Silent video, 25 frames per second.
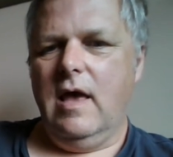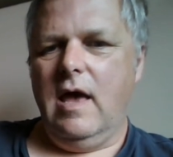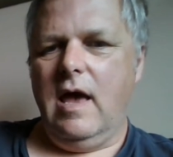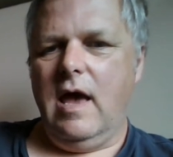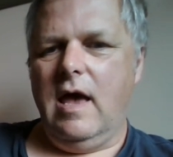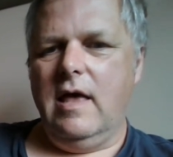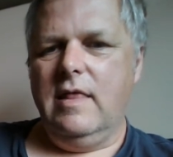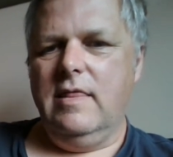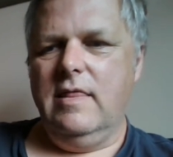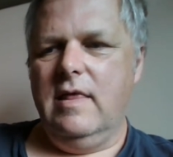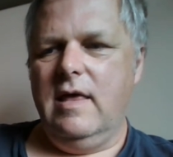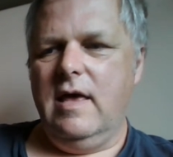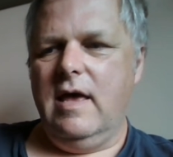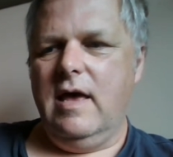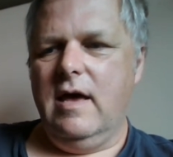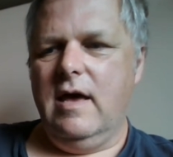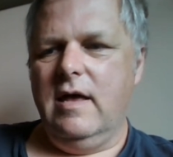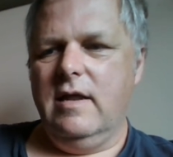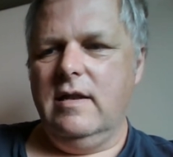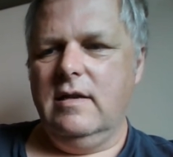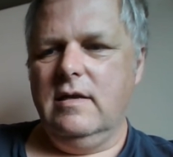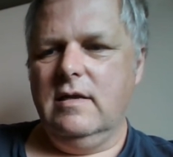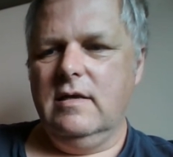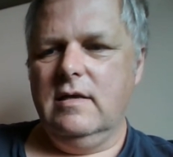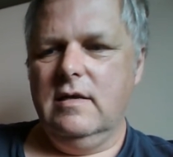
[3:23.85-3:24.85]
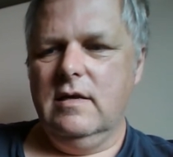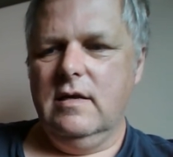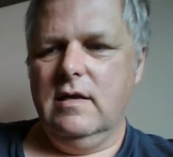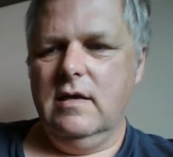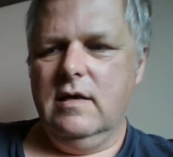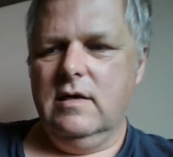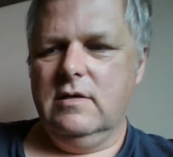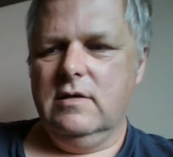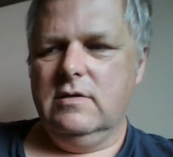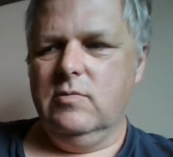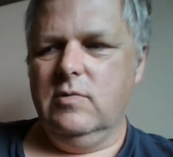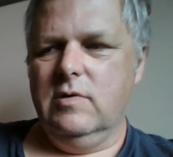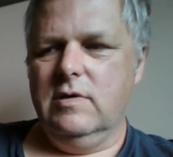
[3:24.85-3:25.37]
And then
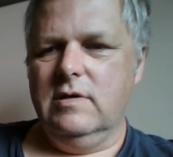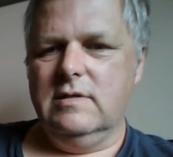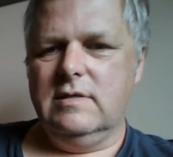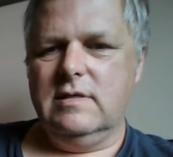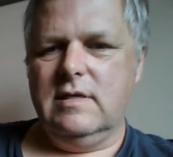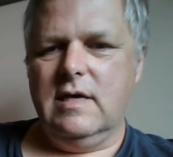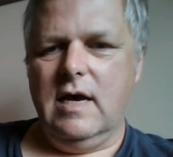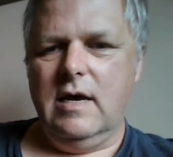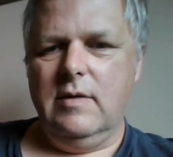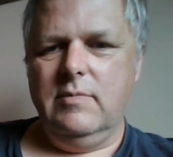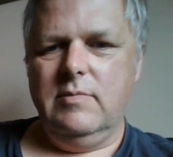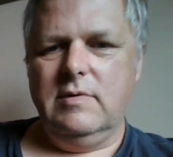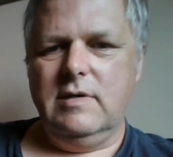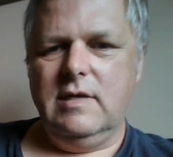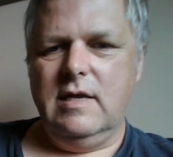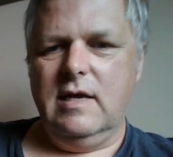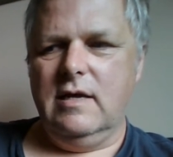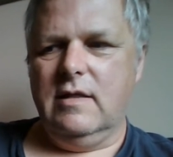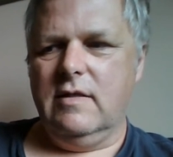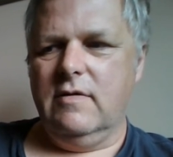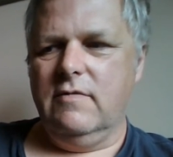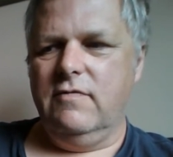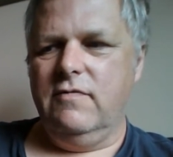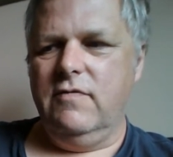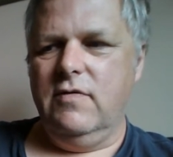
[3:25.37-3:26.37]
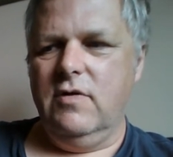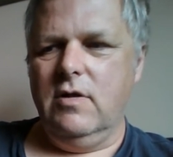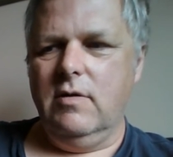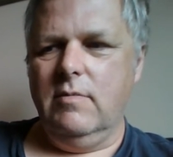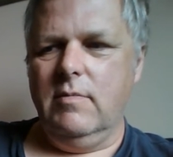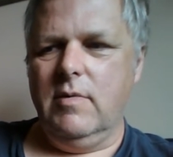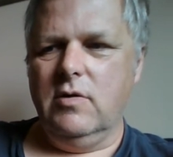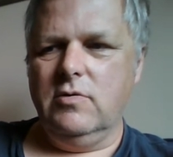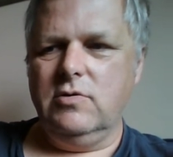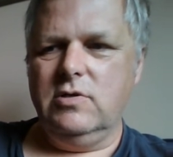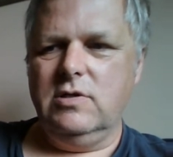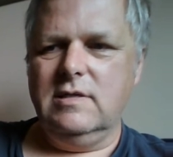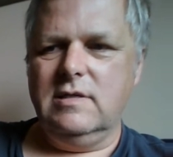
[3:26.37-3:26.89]
when it's time to take the film
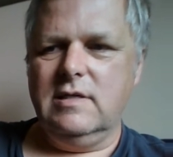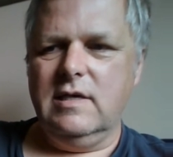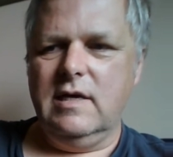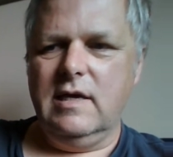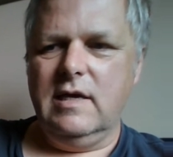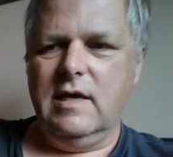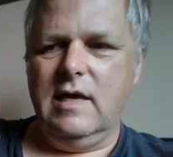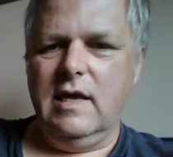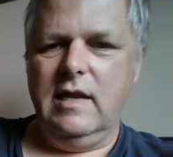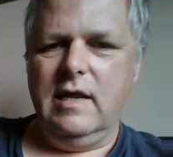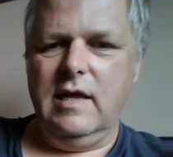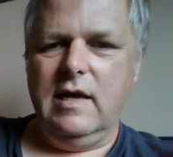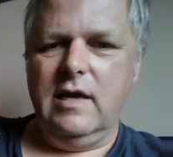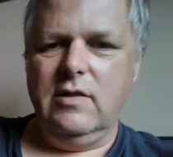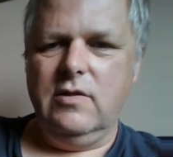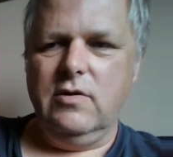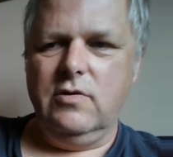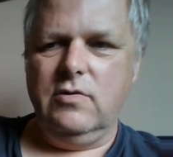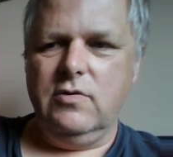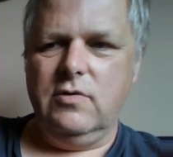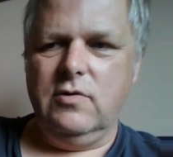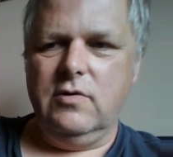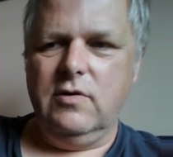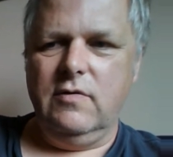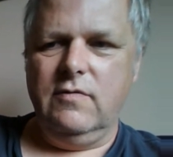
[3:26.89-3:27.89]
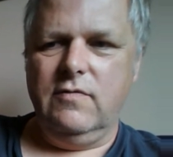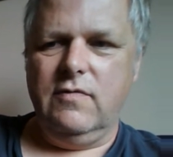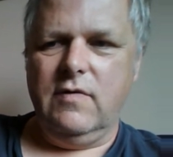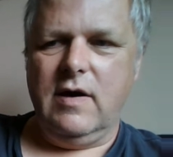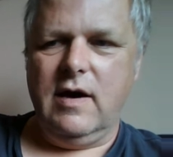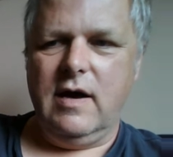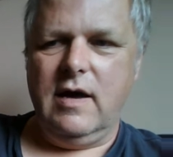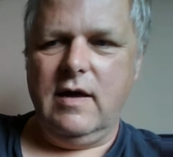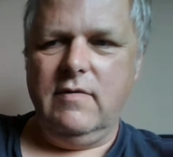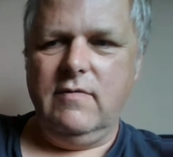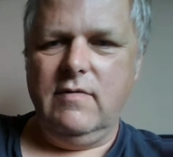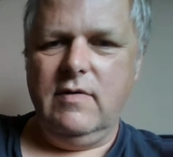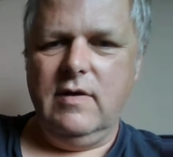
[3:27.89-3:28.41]
out, just like any other
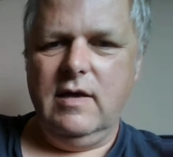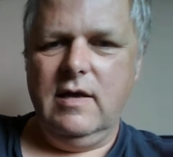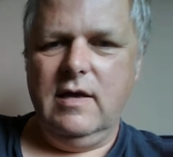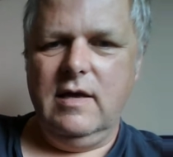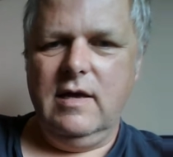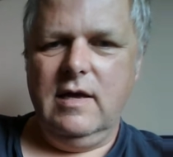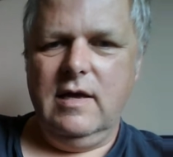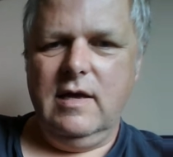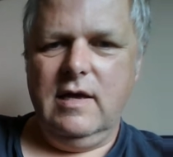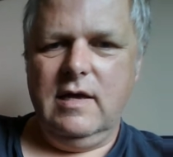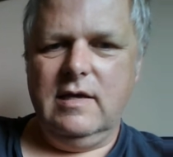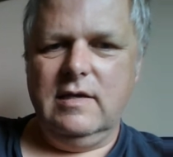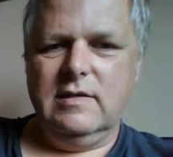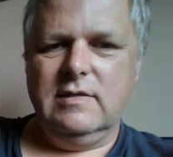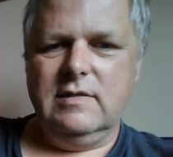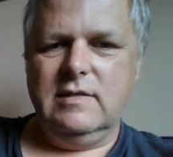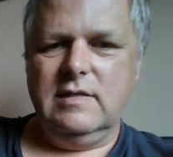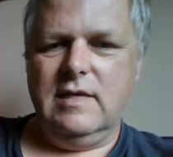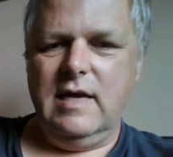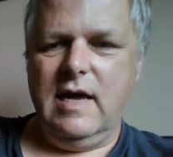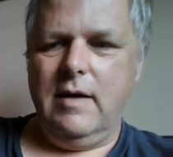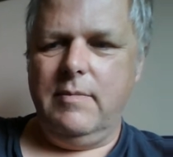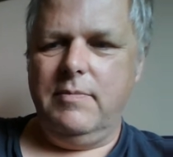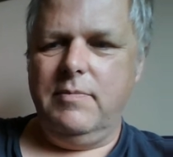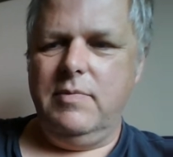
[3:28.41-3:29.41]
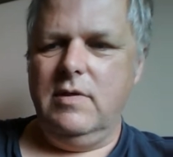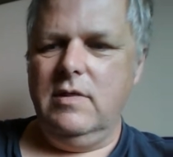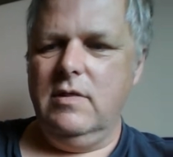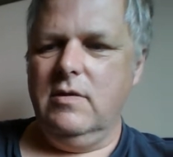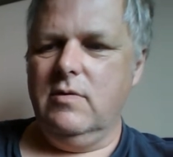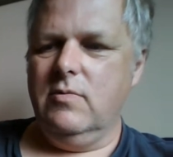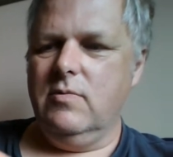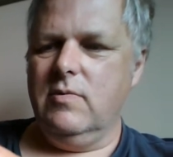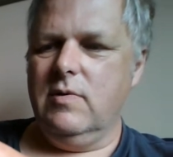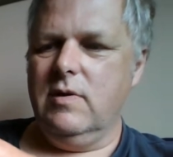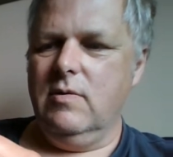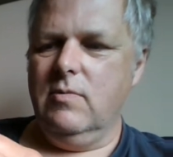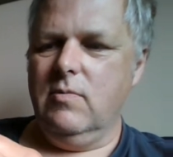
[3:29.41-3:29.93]
35, you snap in
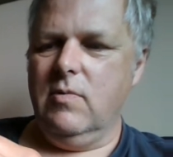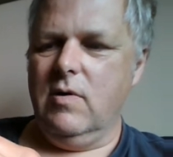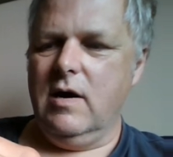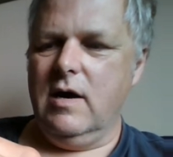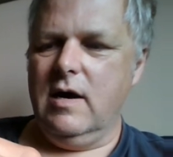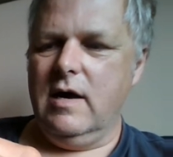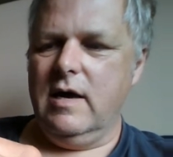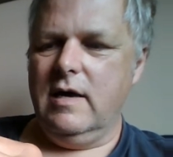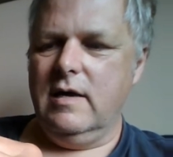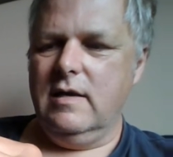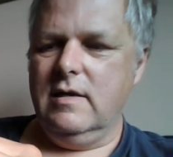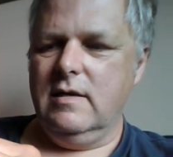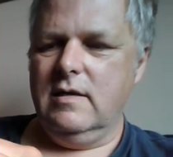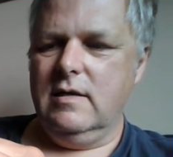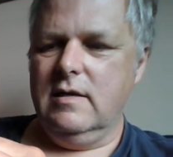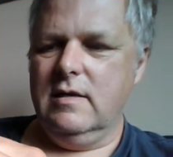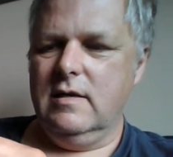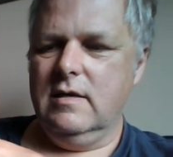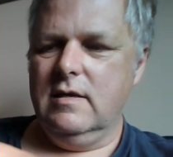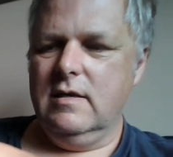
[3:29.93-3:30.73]
the rewind,